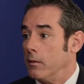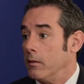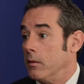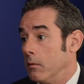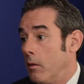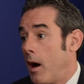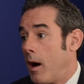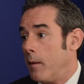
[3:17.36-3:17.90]

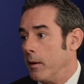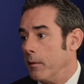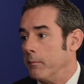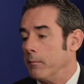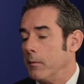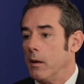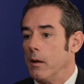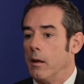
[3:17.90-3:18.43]
rob him.
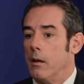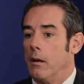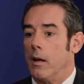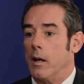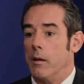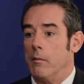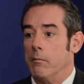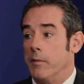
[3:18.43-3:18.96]

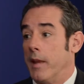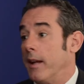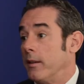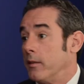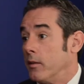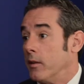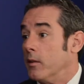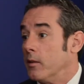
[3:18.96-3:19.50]

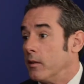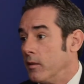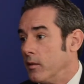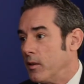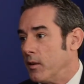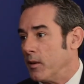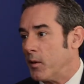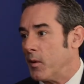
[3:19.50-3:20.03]
That's still
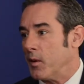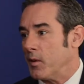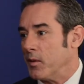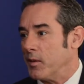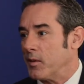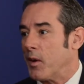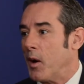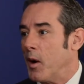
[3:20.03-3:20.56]
considered course
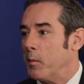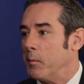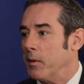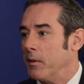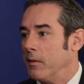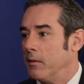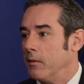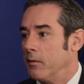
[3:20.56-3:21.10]
and scope
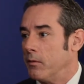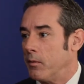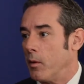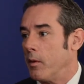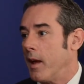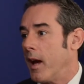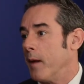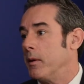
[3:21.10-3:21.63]

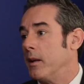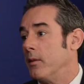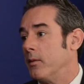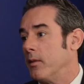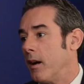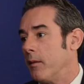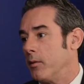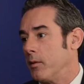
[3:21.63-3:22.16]
for that peace
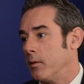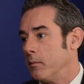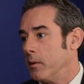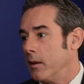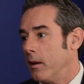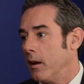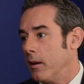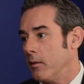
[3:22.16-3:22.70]
officer
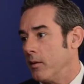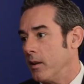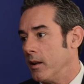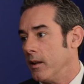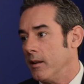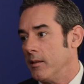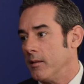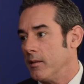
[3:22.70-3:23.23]
because
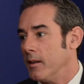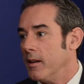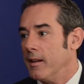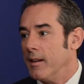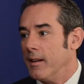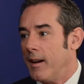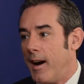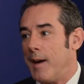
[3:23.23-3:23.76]
he's
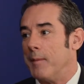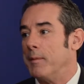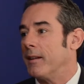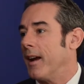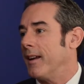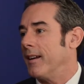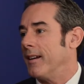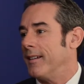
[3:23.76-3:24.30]

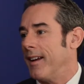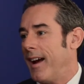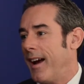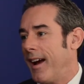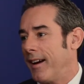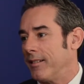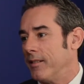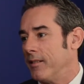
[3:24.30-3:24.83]
obligated to
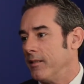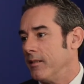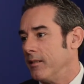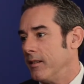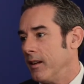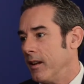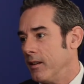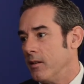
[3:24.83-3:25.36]
act
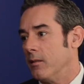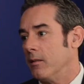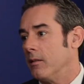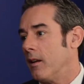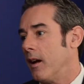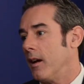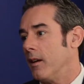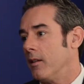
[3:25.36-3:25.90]
and
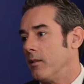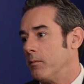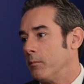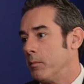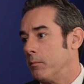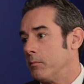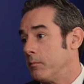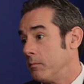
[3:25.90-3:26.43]
utilize
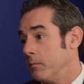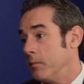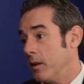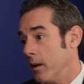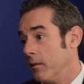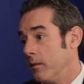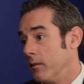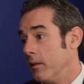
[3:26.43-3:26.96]

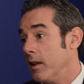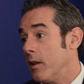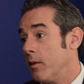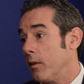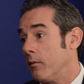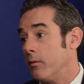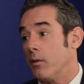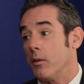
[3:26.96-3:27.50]

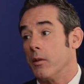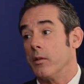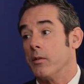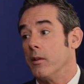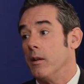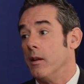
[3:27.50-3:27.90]
lethal force